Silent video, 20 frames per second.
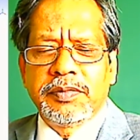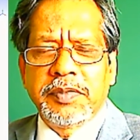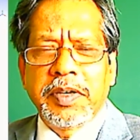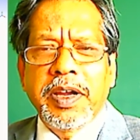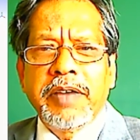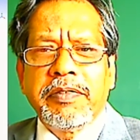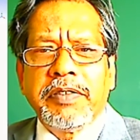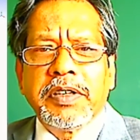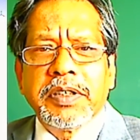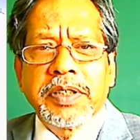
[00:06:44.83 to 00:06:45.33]

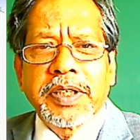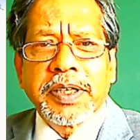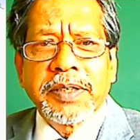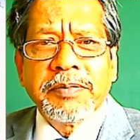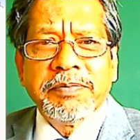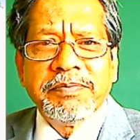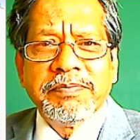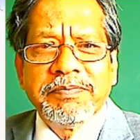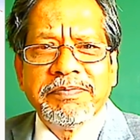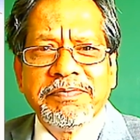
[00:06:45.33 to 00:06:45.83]
everything.
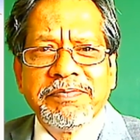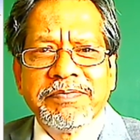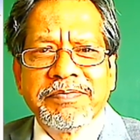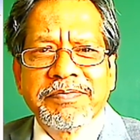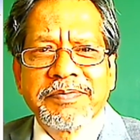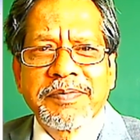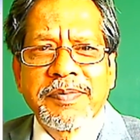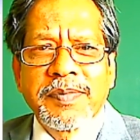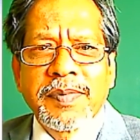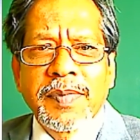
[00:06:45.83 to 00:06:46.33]

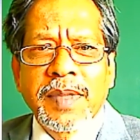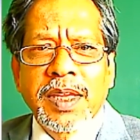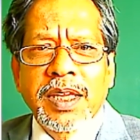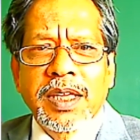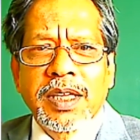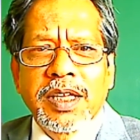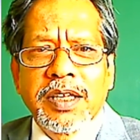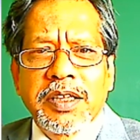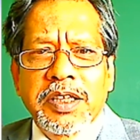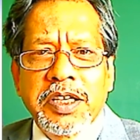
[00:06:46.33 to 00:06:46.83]

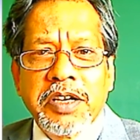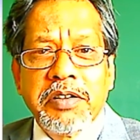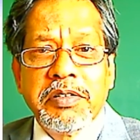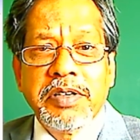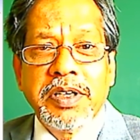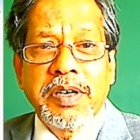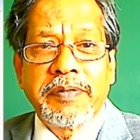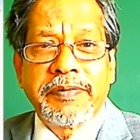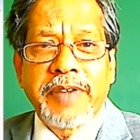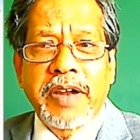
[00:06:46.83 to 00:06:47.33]

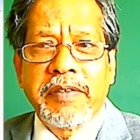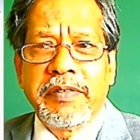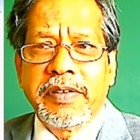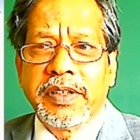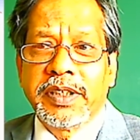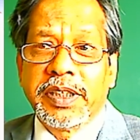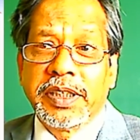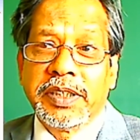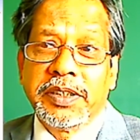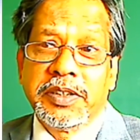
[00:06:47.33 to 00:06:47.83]
Theory of
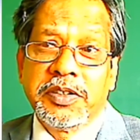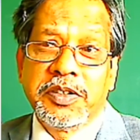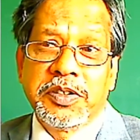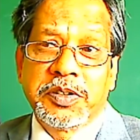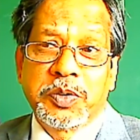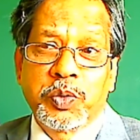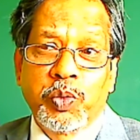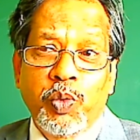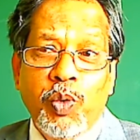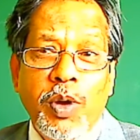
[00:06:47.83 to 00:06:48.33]
everything. This
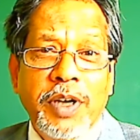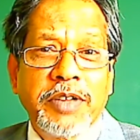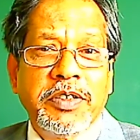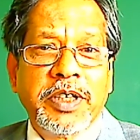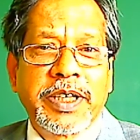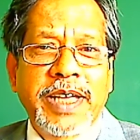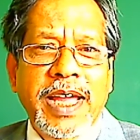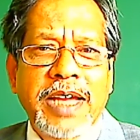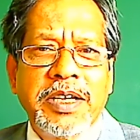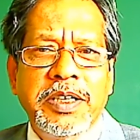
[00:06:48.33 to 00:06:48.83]
is one of
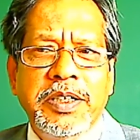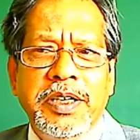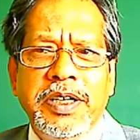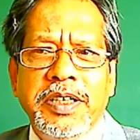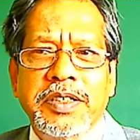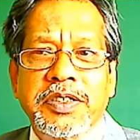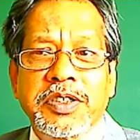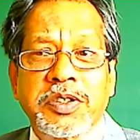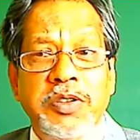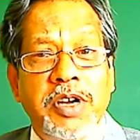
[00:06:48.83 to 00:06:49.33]
the
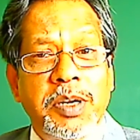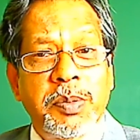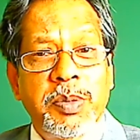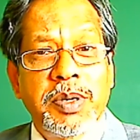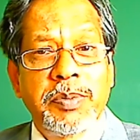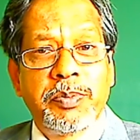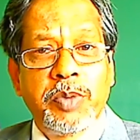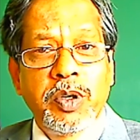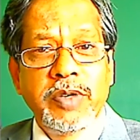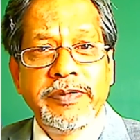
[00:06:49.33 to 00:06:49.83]
candidates. Not
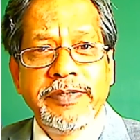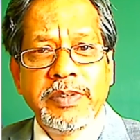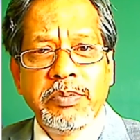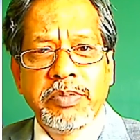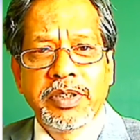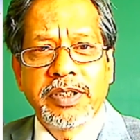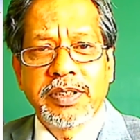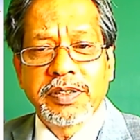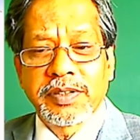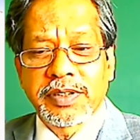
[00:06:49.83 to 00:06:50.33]
been proven
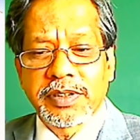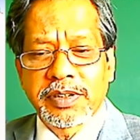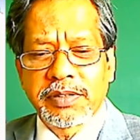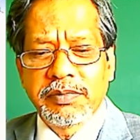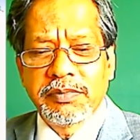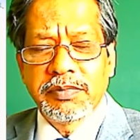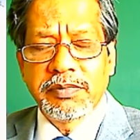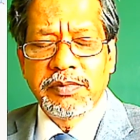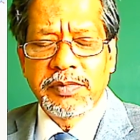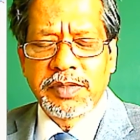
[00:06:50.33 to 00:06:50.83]
because
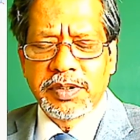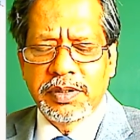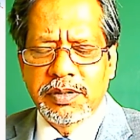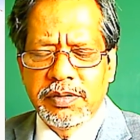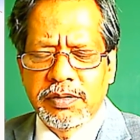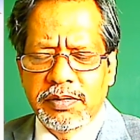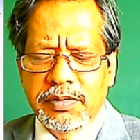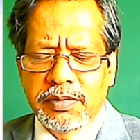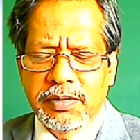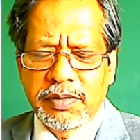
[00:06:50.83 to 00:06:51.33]

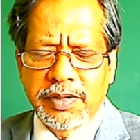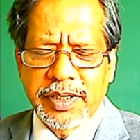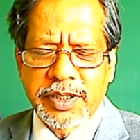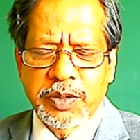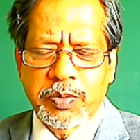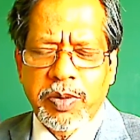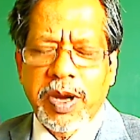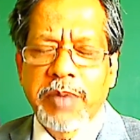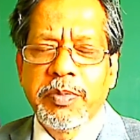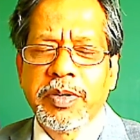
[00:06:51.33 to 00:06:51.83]
no
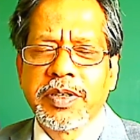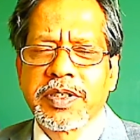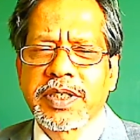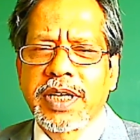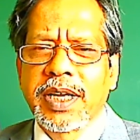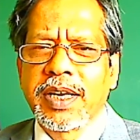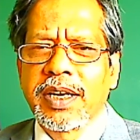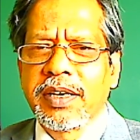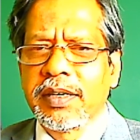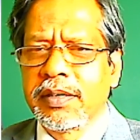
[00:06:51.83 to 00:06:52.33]
experiments
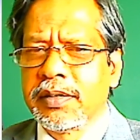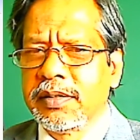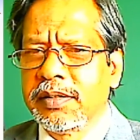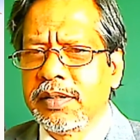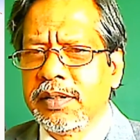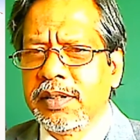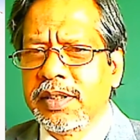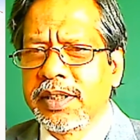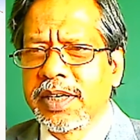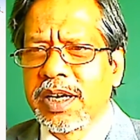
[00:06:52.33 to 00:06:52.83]
can
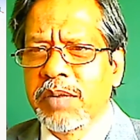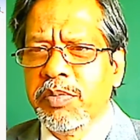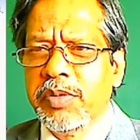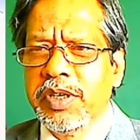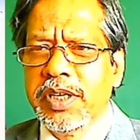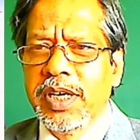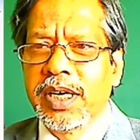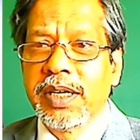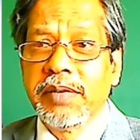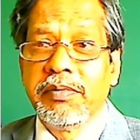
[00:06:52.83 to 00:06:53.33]
be
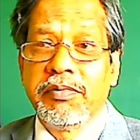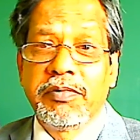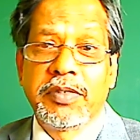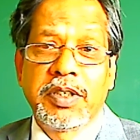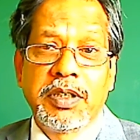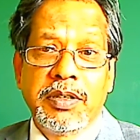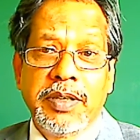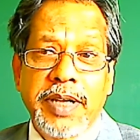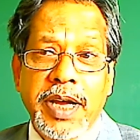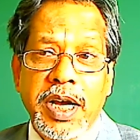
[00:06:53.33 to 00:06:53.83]
done
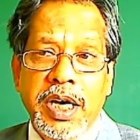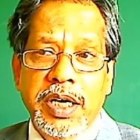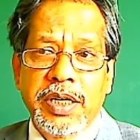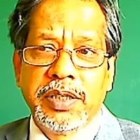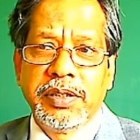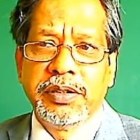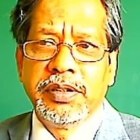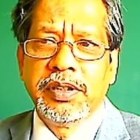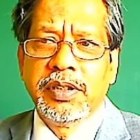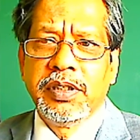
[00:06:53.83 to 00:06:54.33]
till
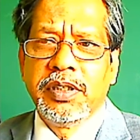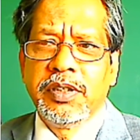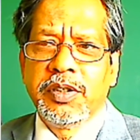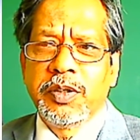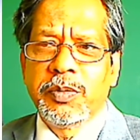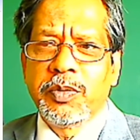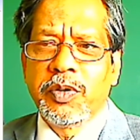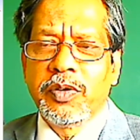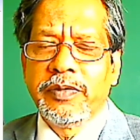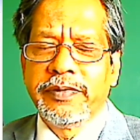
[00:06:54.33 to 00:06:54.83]
now
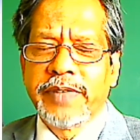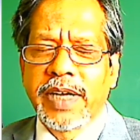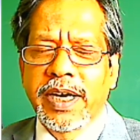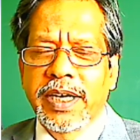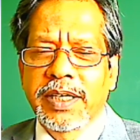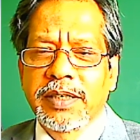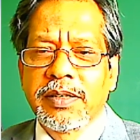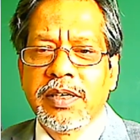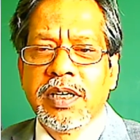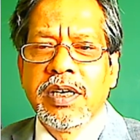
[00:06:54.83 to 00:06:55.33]
to prove
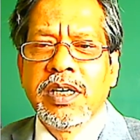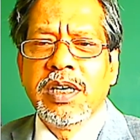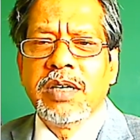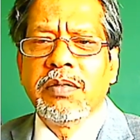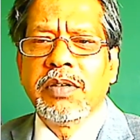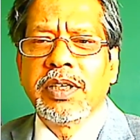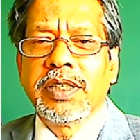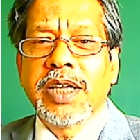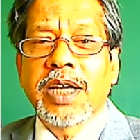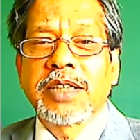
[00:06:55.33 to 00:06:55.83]
that.
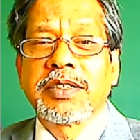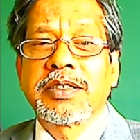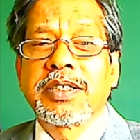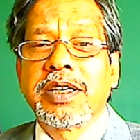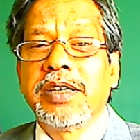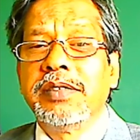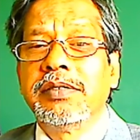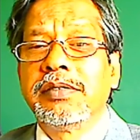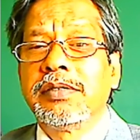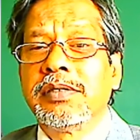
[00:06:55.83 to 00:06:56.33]
But that
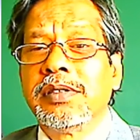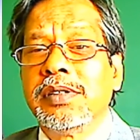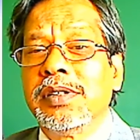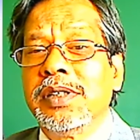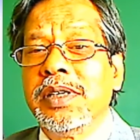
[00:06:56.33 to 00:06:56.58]
says